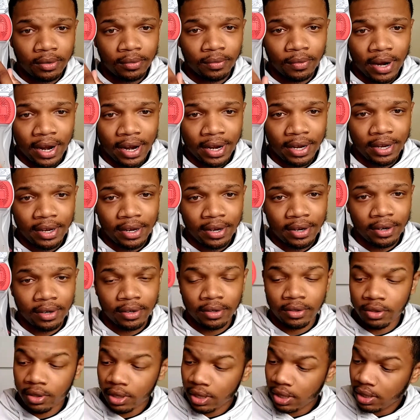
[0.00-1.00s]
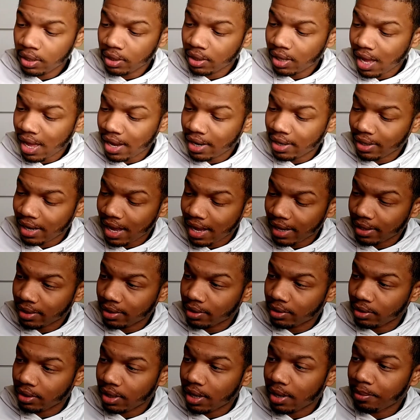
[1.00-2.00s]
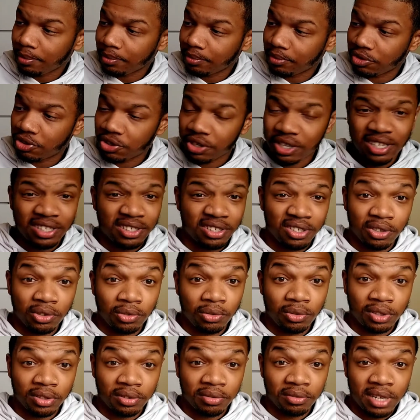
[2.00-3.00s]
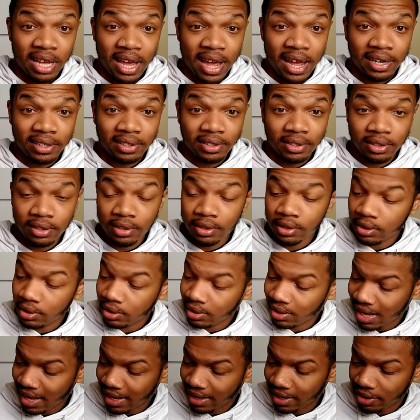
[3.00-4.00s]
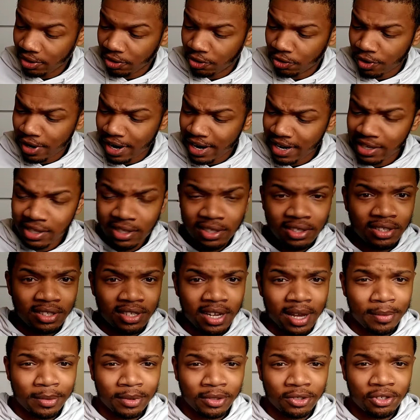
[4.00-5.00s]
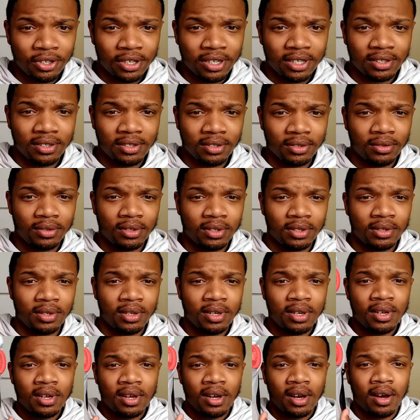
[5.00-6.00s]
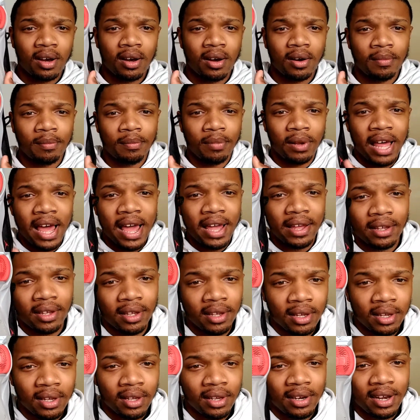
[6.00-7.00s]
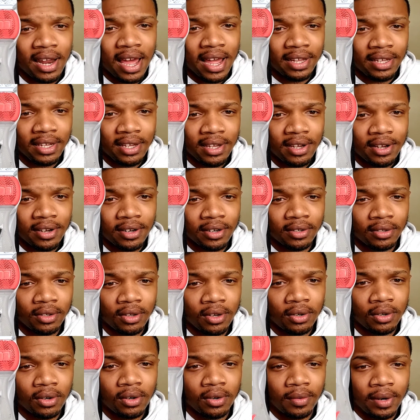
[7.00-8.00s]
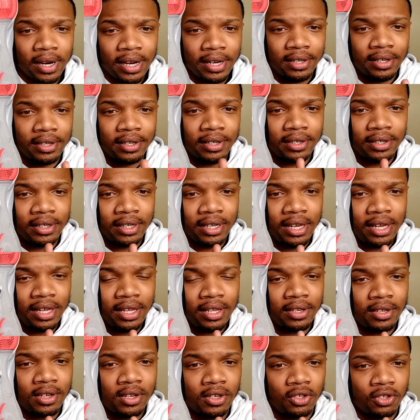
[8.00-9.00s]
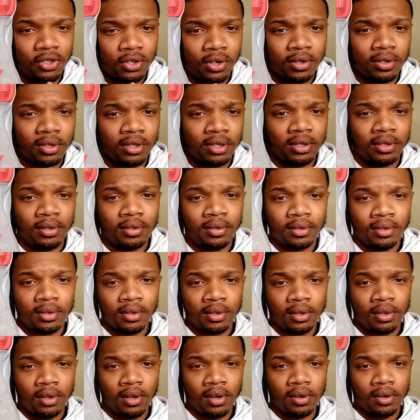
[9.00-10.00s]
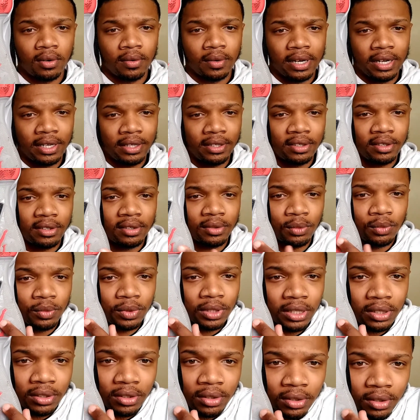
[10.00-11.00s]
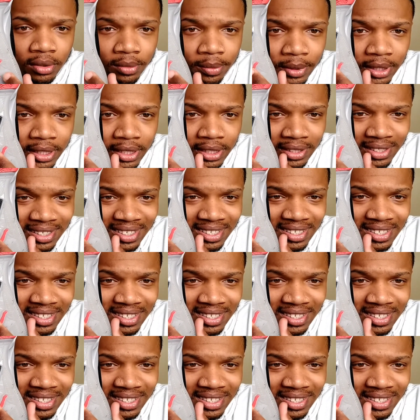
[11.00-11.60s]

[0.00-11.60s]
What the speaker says: right here. Kind of like a, yep, translucent, actually, like a grayish type of translucent. Black Nike Air logo right there, and the Jordan logo right there with a little bit of